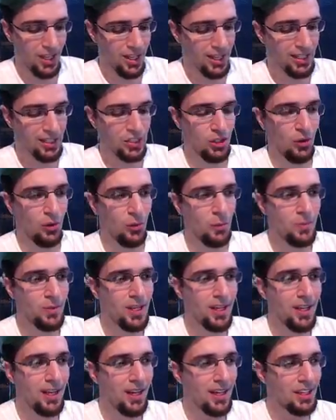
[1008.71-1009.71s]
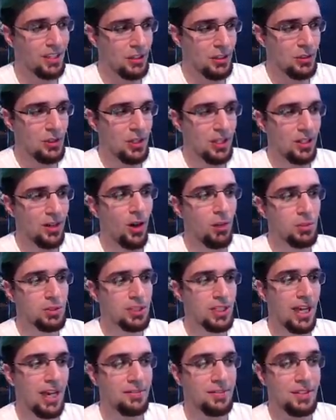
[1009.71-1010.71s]
So you can almost
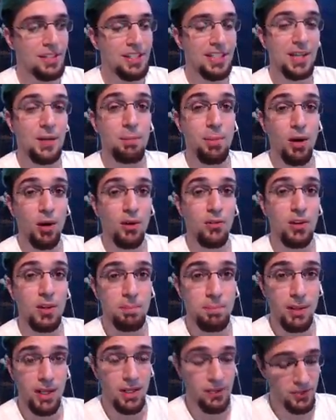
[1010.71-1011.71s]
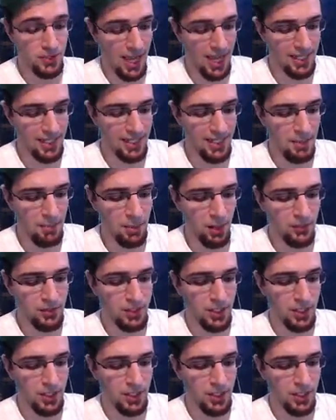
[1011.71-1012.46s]
have near perfect buffs and debuffs,